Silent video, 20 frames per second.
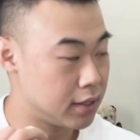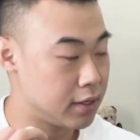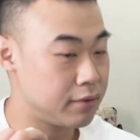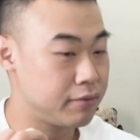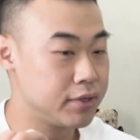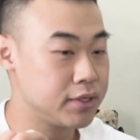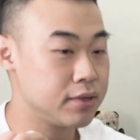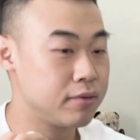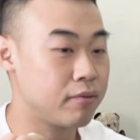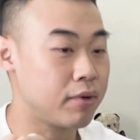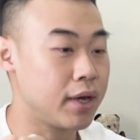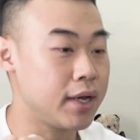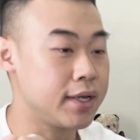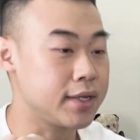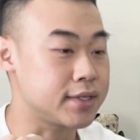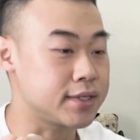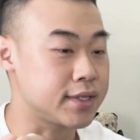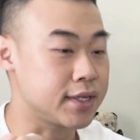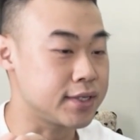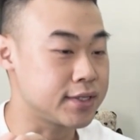And the reason why
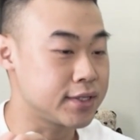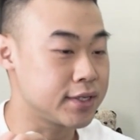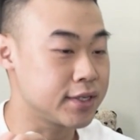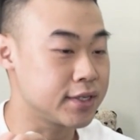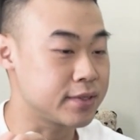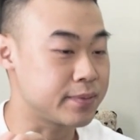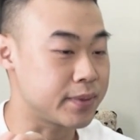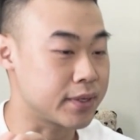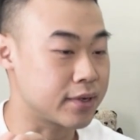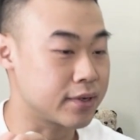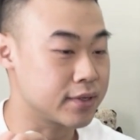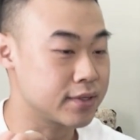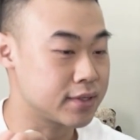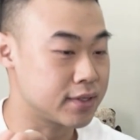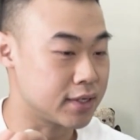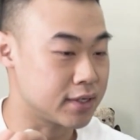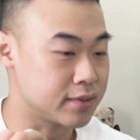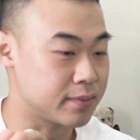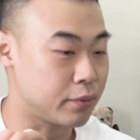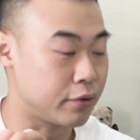it's tastier is because
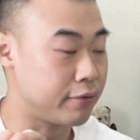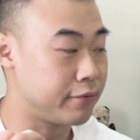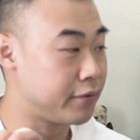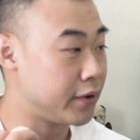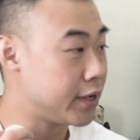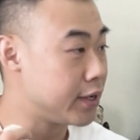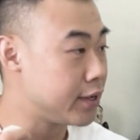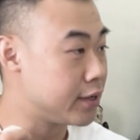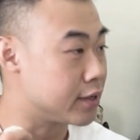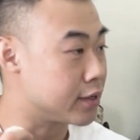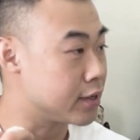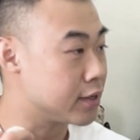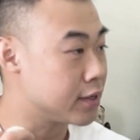there's more fat now.